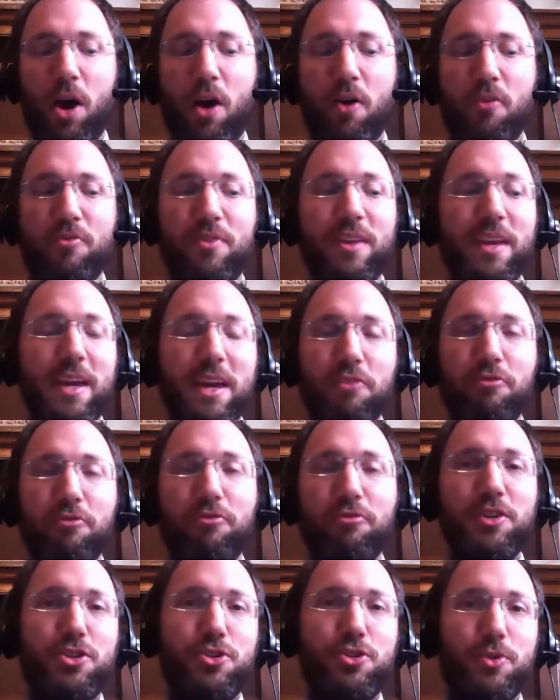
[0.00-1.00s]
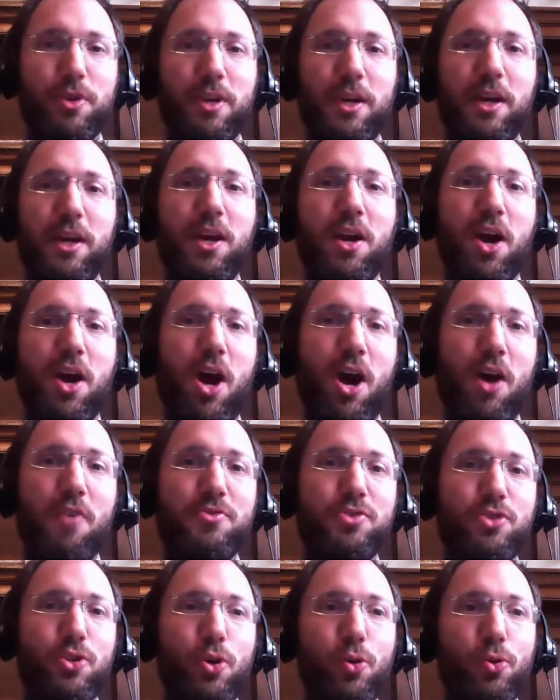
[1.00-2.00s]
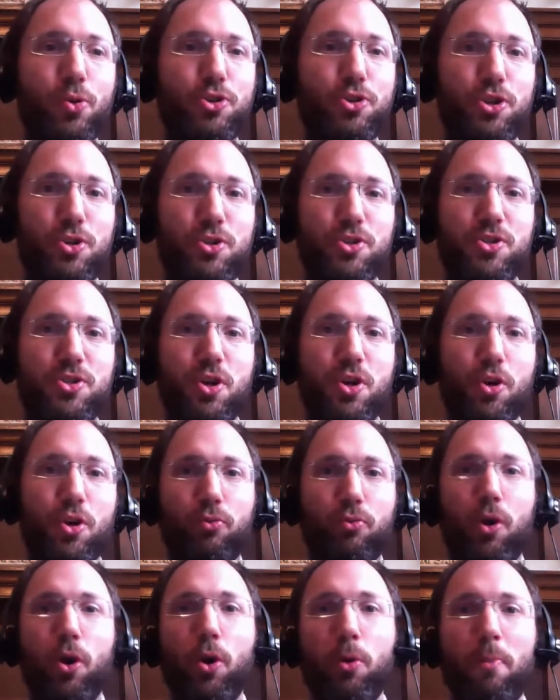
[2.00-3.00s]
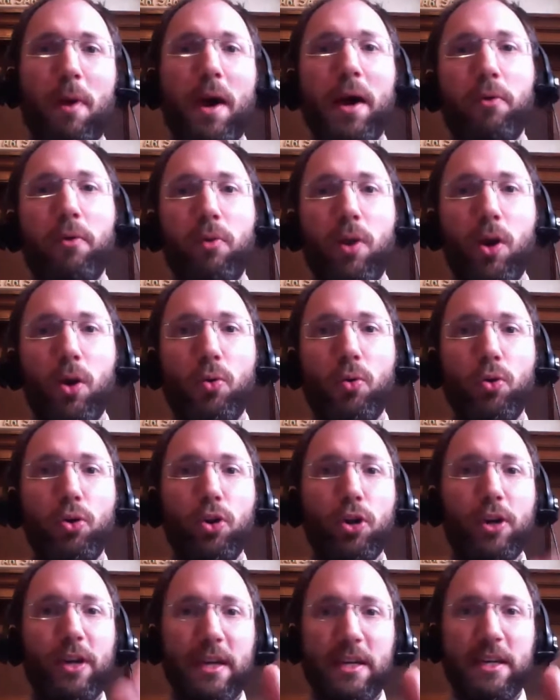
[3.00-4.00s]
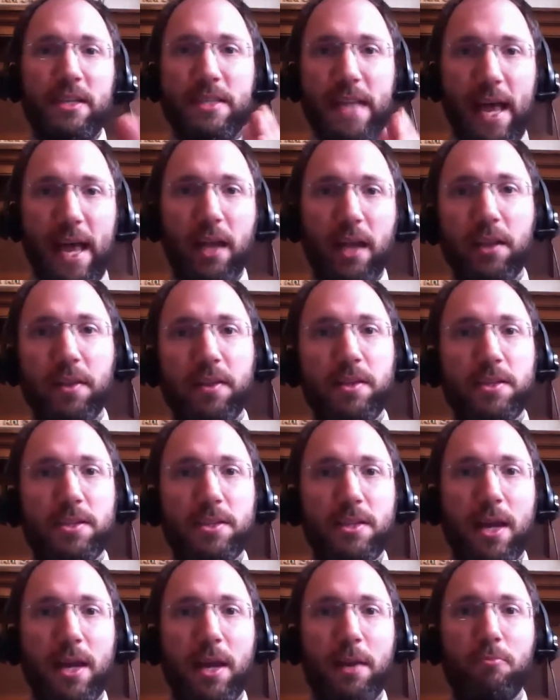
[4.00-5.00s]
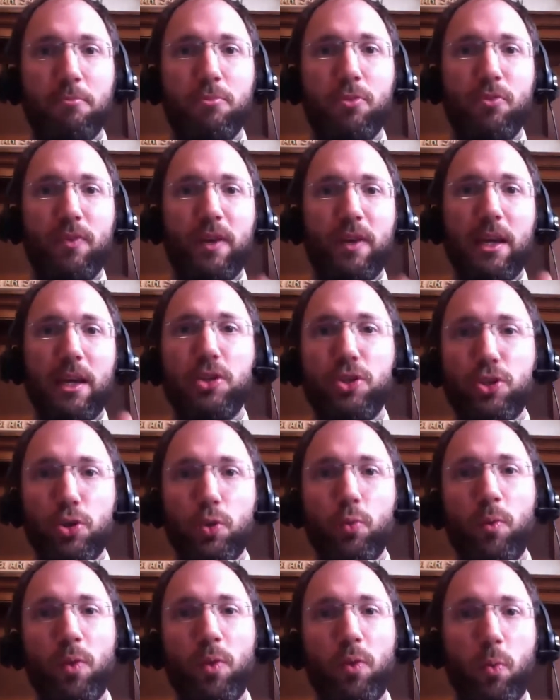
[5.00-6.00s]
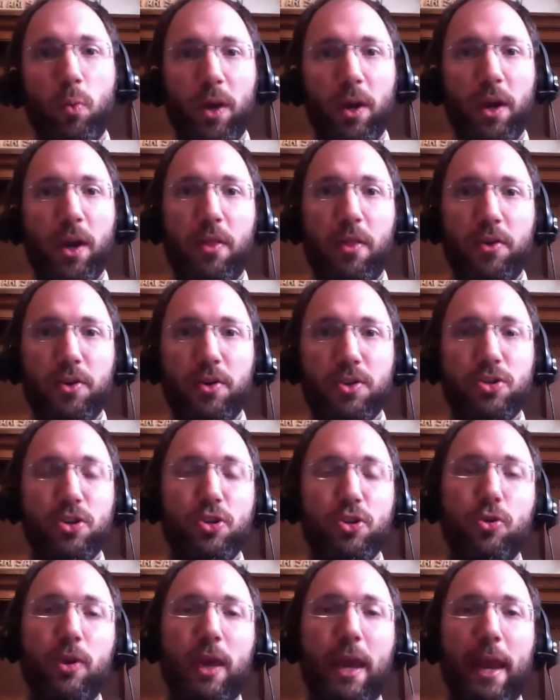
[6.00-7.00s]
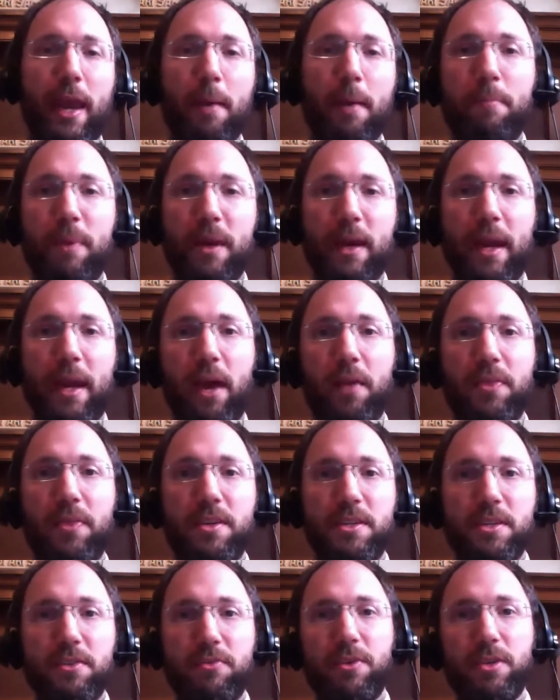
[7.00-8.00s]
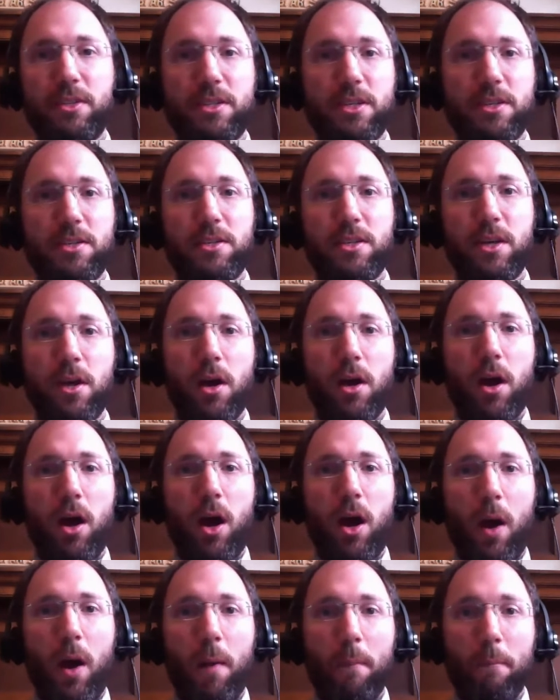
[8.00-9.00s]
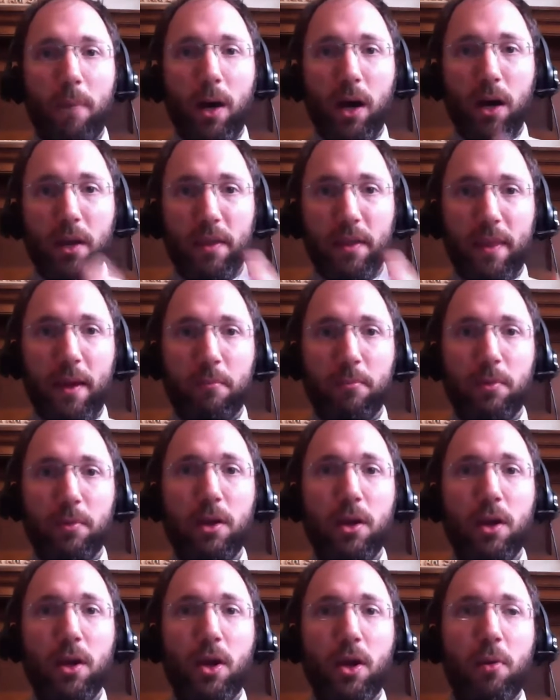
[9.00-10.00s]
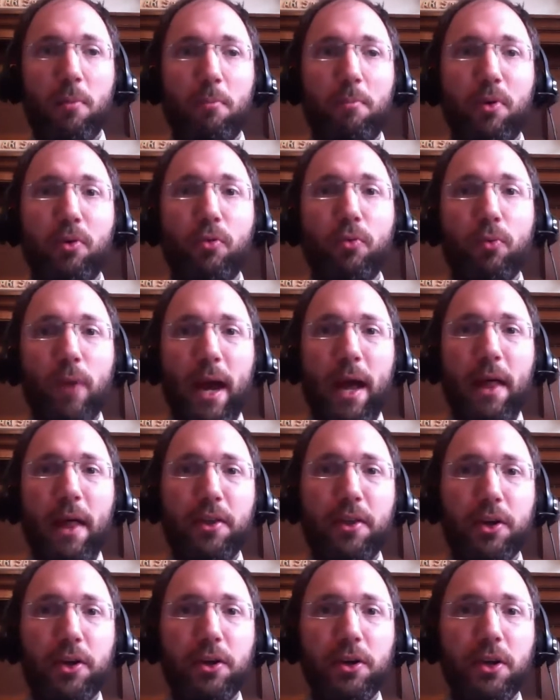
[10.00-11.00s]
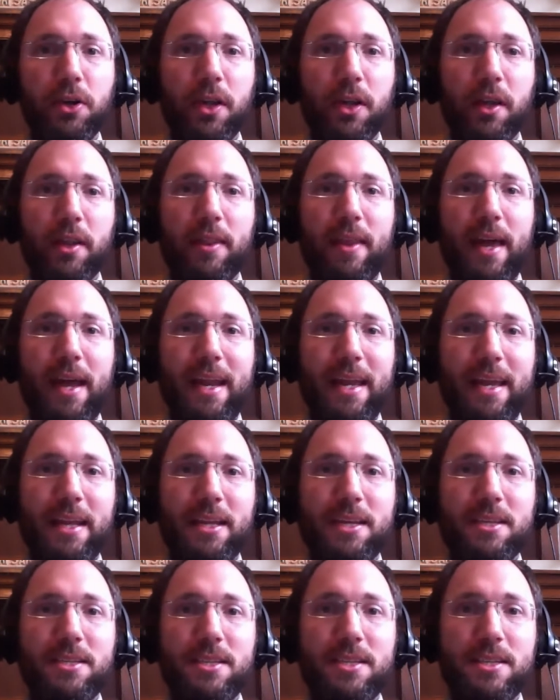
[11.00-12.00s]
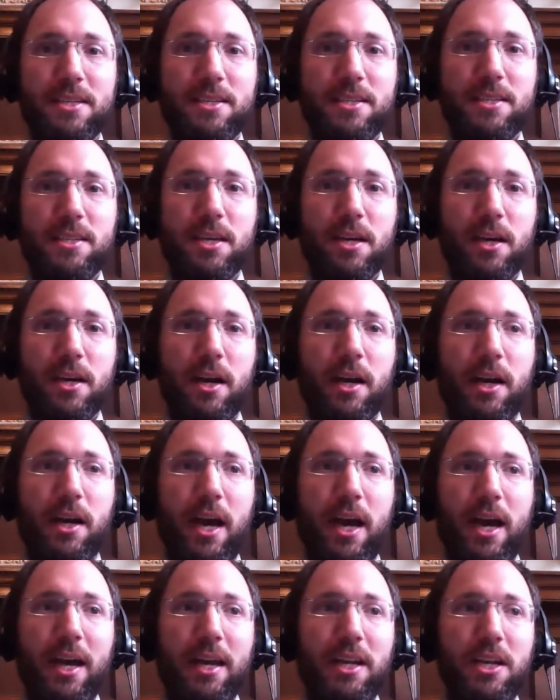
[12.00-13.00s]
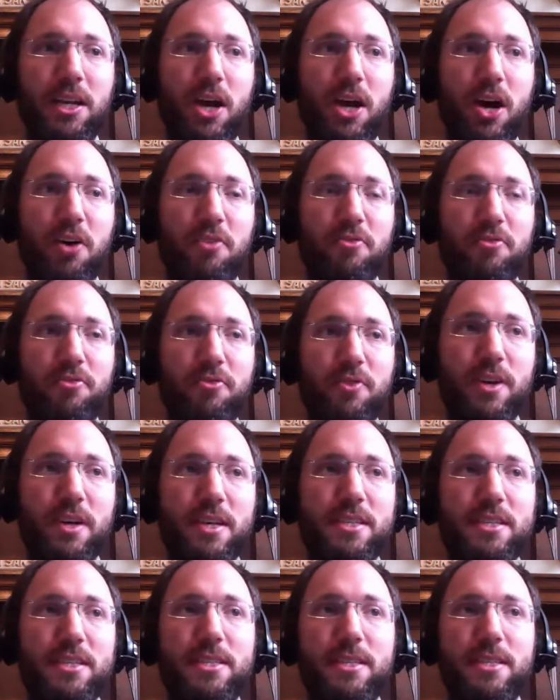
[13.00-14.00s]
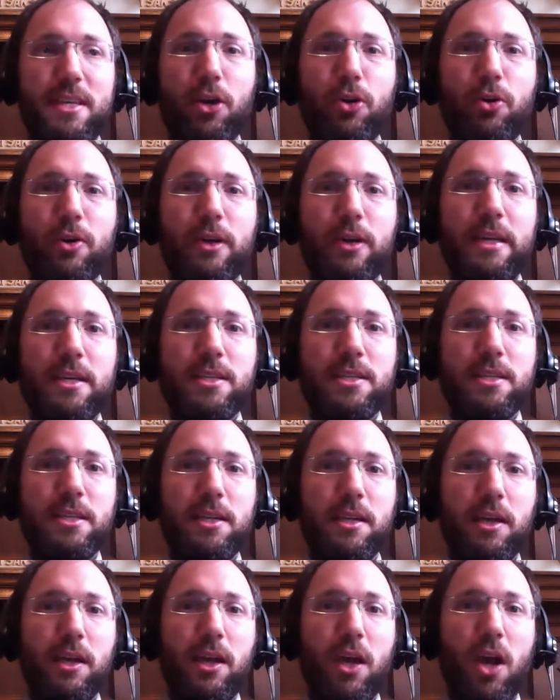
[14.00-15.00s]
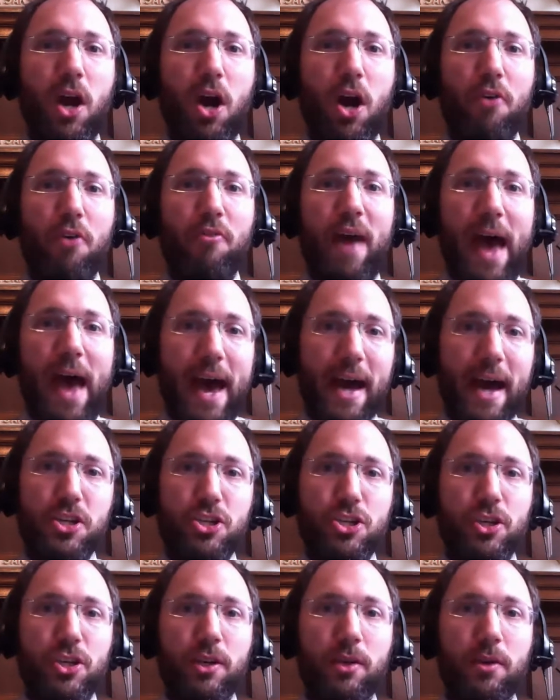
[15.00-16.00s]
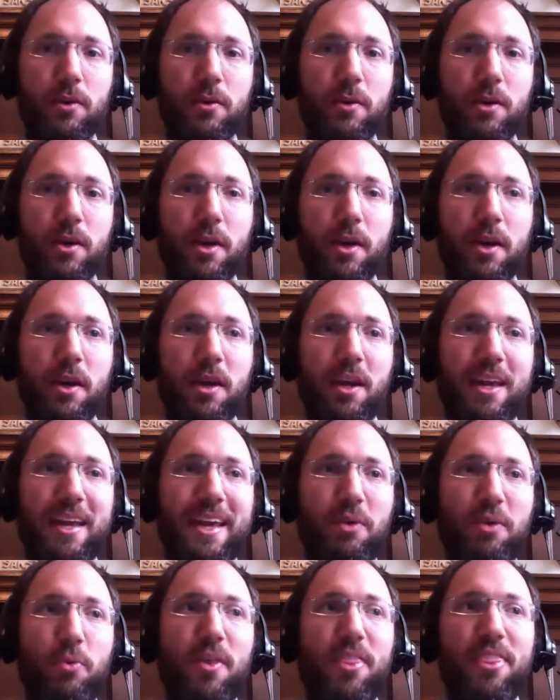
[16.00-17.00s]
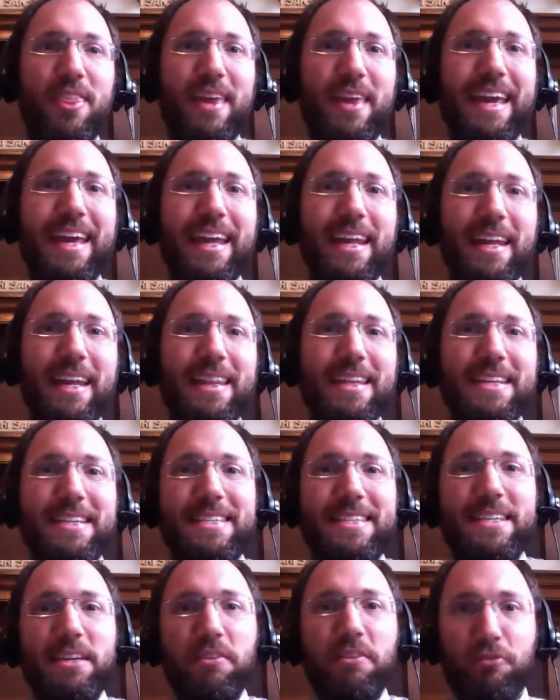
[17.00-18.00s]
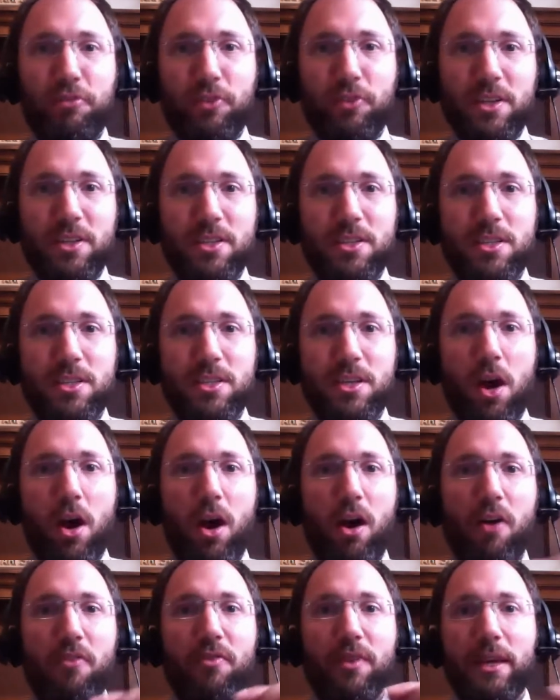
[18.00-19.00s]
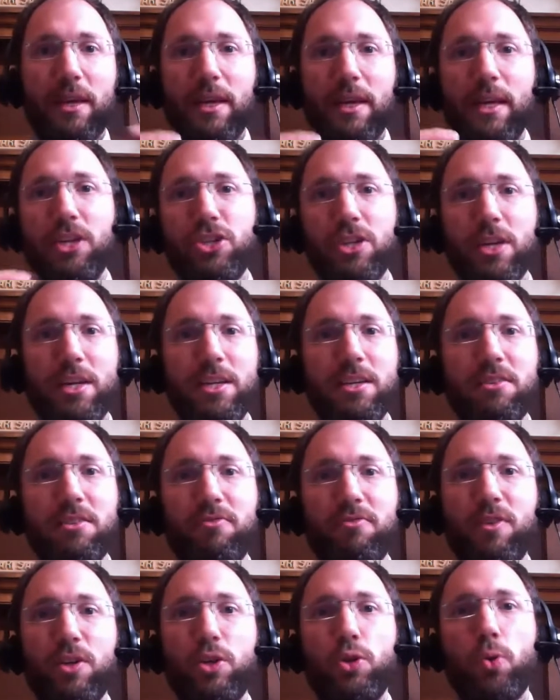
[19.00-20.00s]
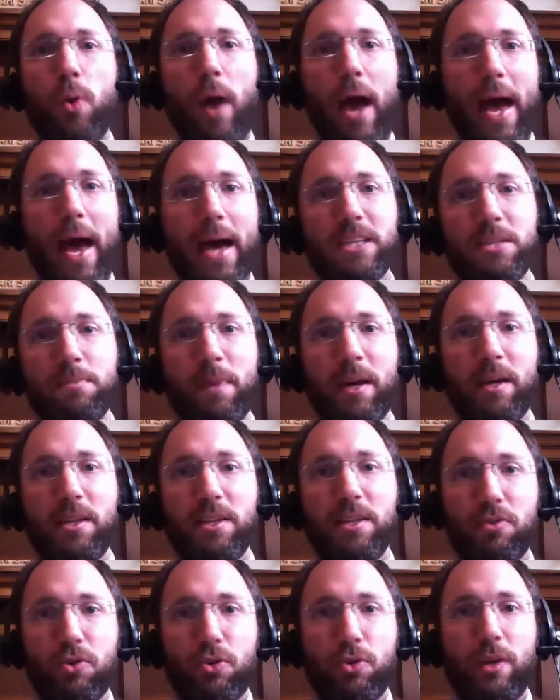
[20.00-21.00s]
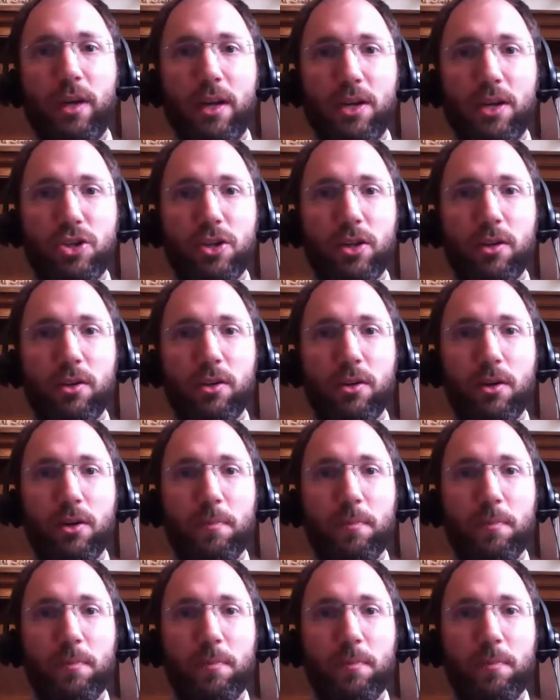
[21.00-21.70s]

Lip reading: the infantry, of soldiers, row by row, who look exactly the same, moving in tune with one another, so that you can't pick out the differences among them, but rather that it is this kind of synchronicity of action within the difference of each individual aspect of creation,